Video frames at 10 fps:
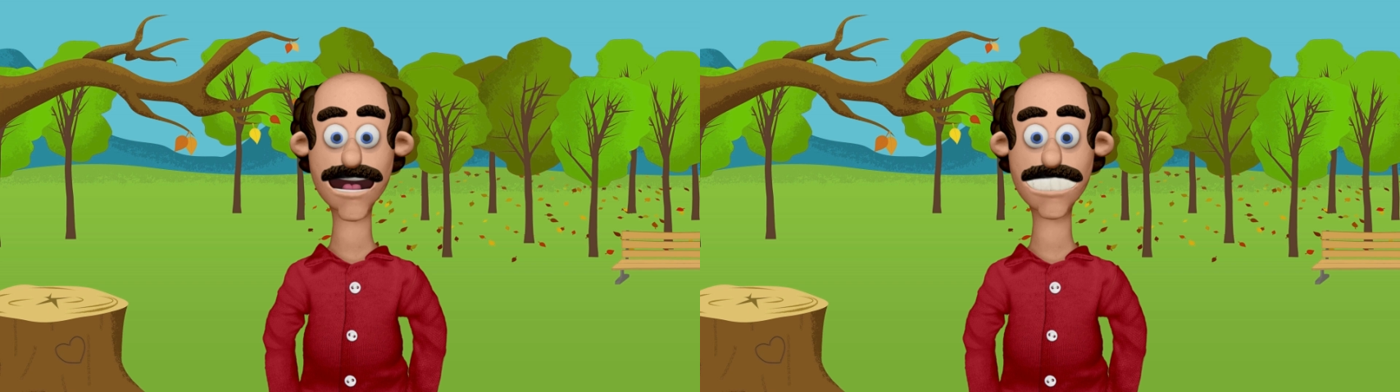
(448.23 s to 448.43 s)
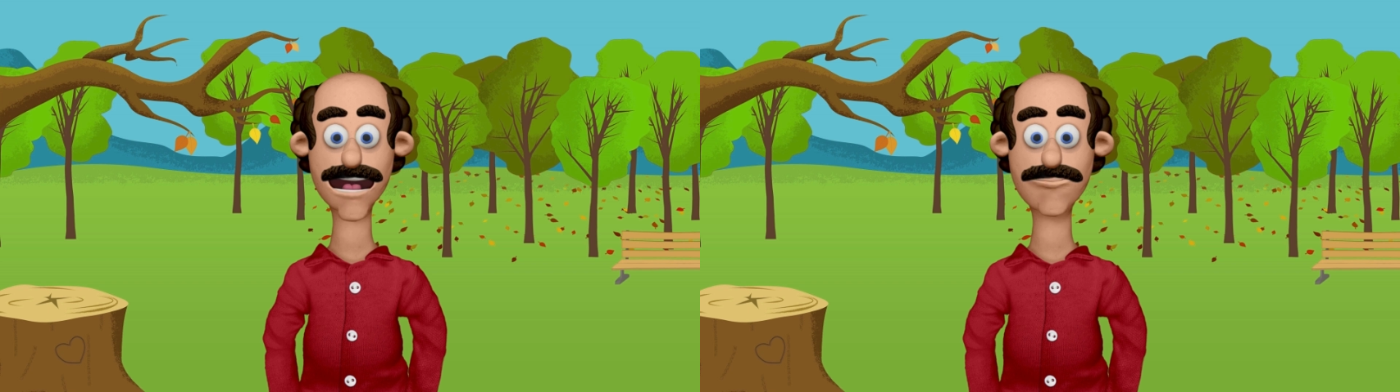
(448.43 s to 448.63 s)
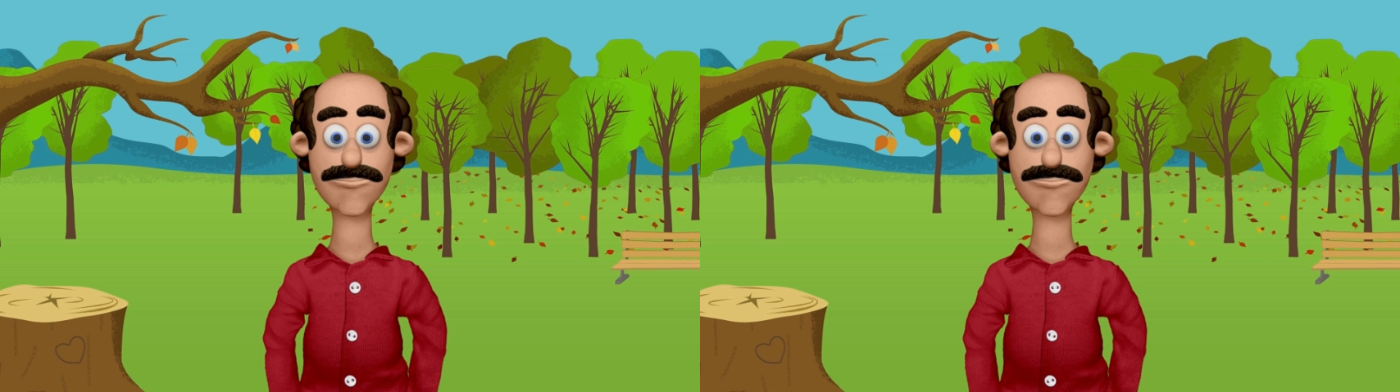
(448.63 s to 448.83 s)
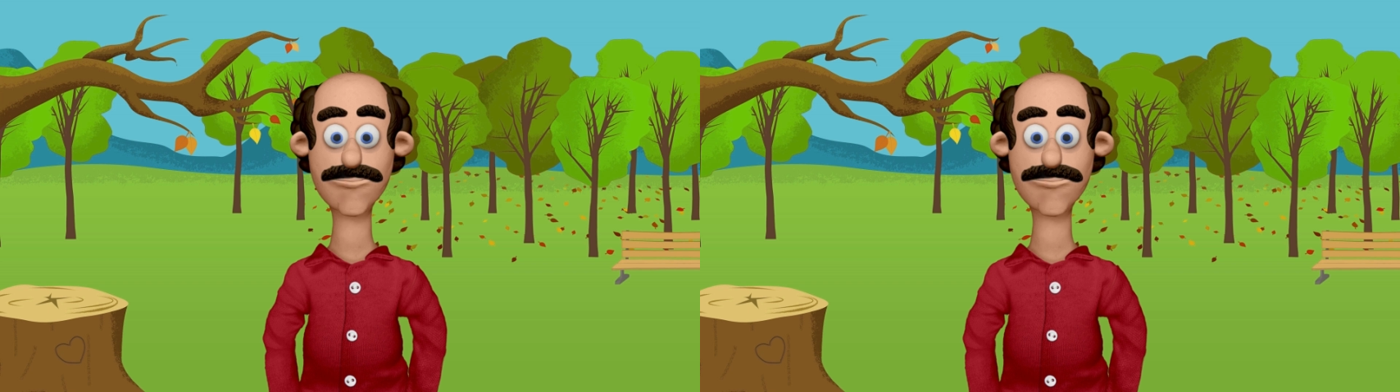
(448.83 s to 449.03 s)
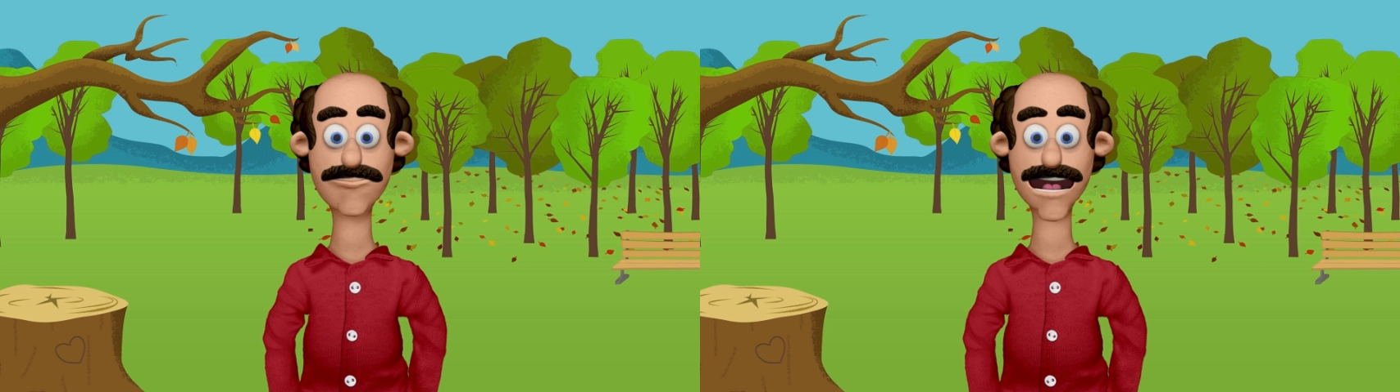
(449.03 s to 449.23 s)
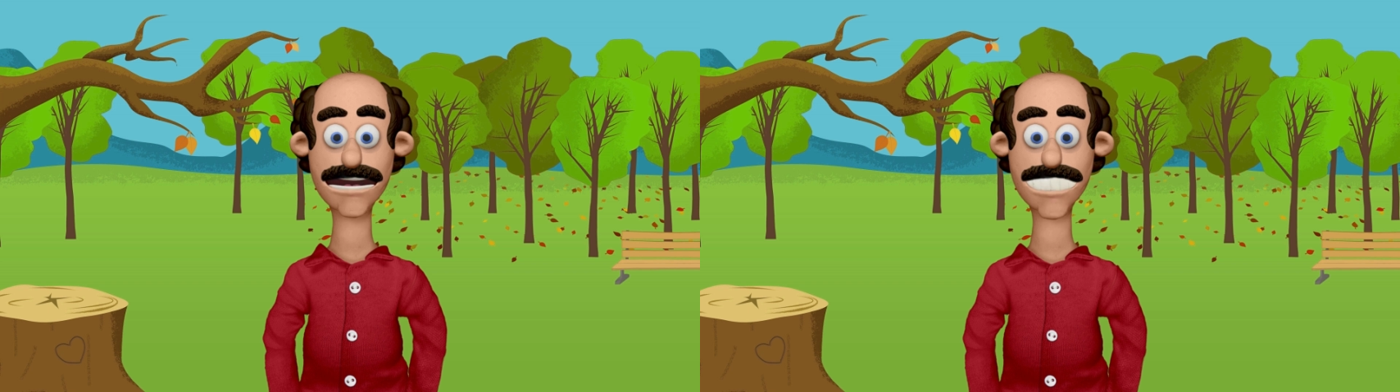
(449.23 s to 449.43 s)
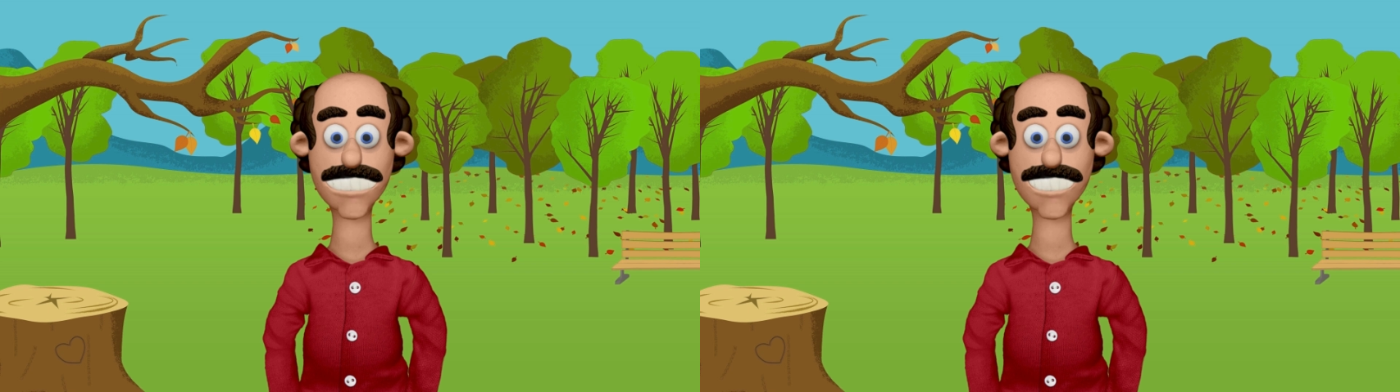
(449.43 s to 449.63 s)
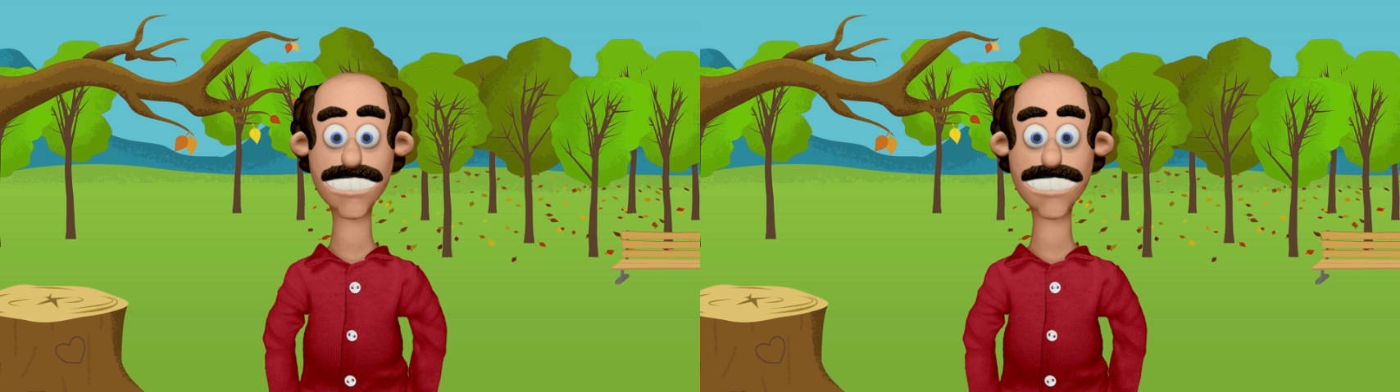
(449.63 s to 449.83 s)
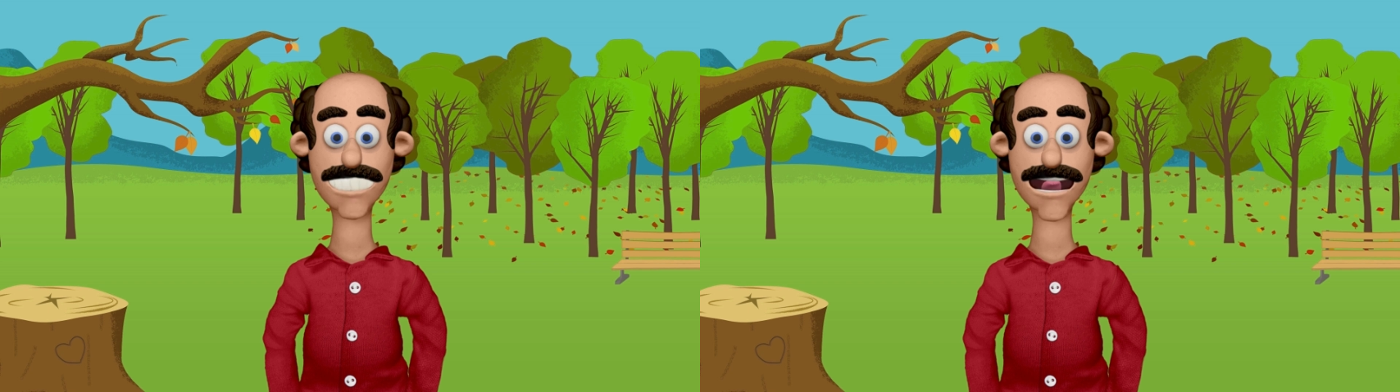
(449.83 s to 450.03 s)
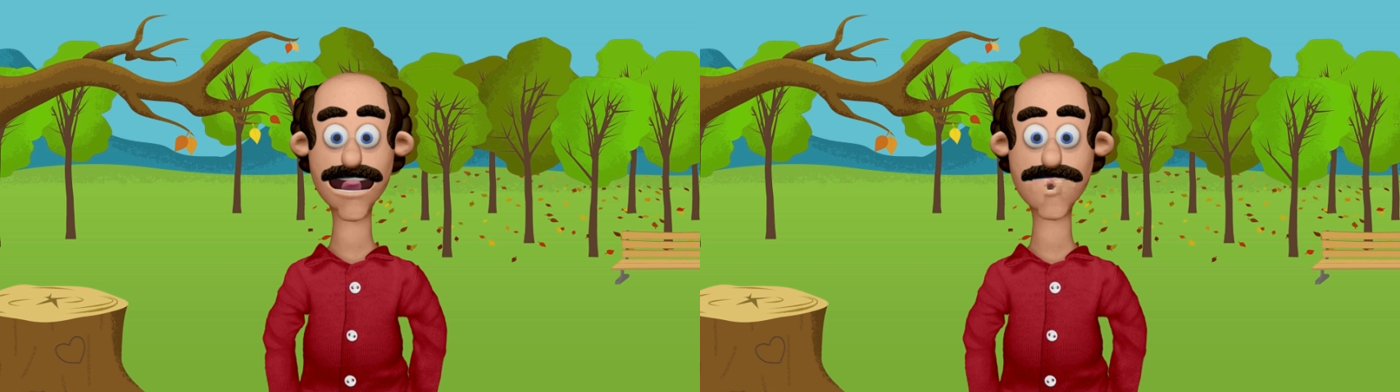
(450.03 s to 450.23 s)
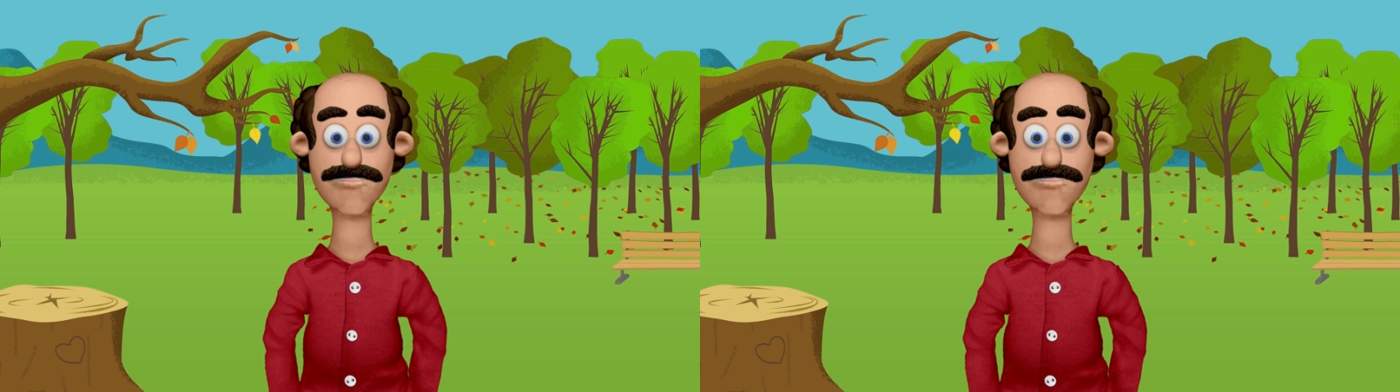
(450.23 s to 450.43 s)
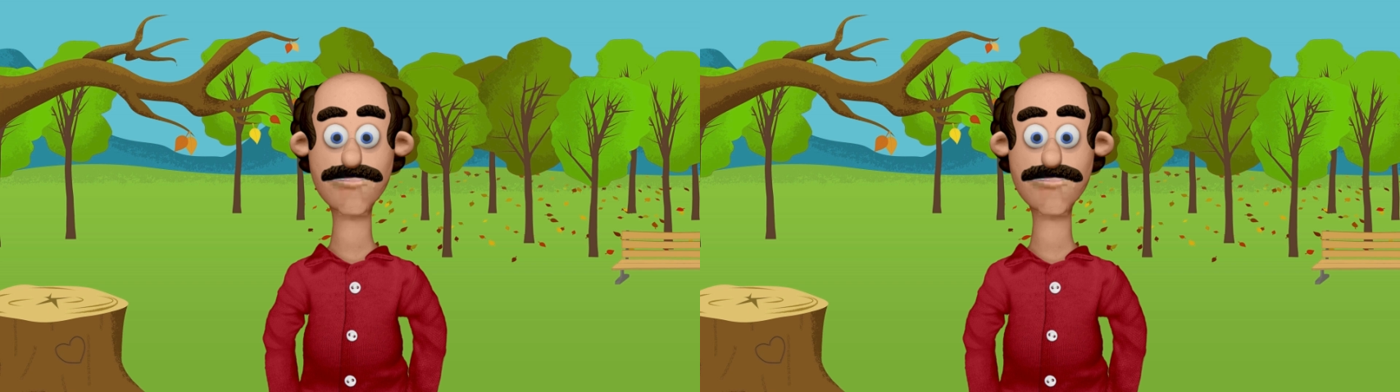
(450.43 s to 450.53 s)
as in, it is this dog.